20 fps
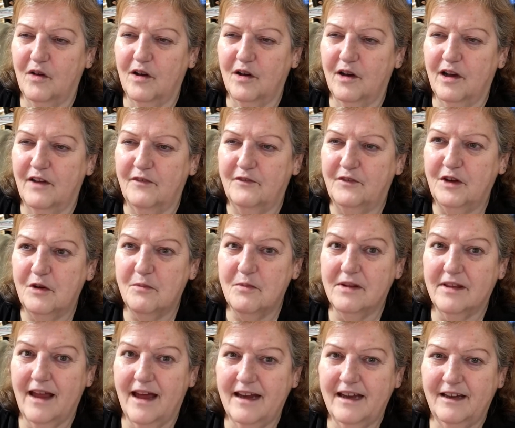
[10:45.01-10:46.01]
if you're
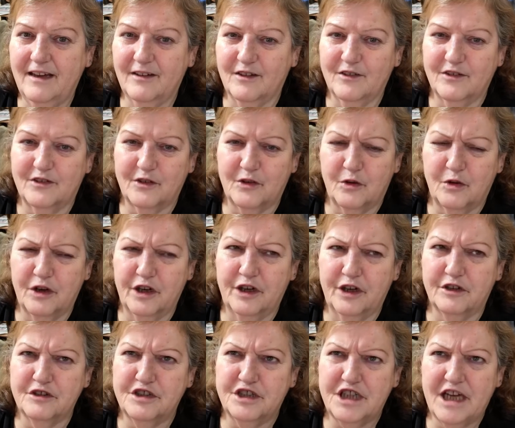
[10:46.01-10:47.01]
millennials or you're
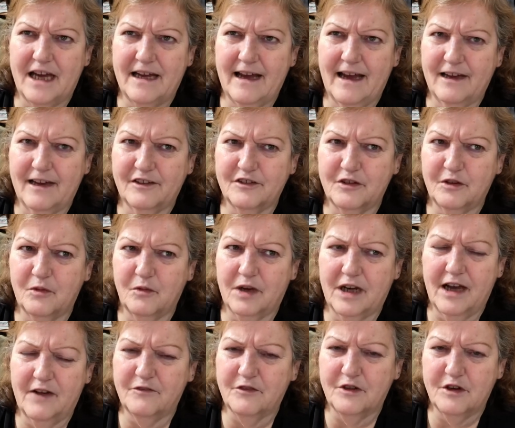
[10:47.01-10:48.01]
Gen X or
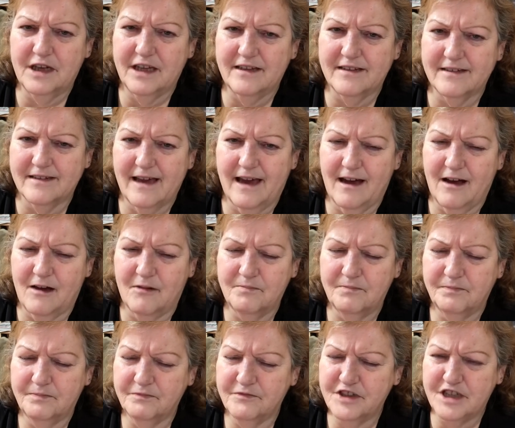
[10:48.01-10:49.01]
whatever it is now,
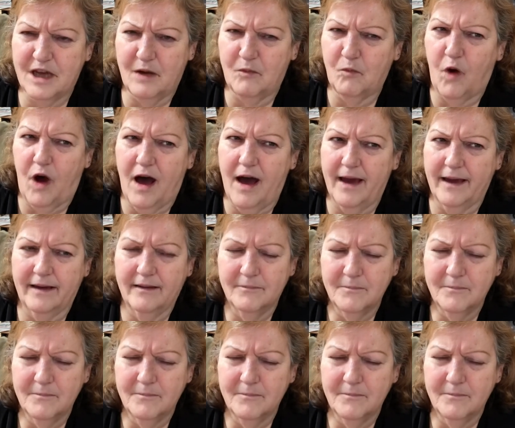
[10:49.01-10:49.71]
Gen Y,